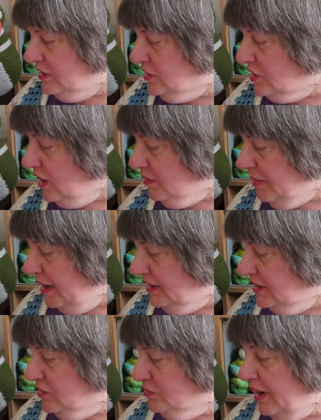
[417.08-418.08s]
Sock
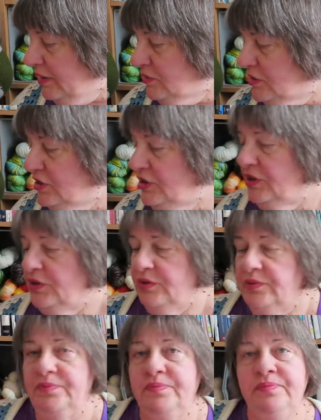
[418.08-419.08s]
Madness round two.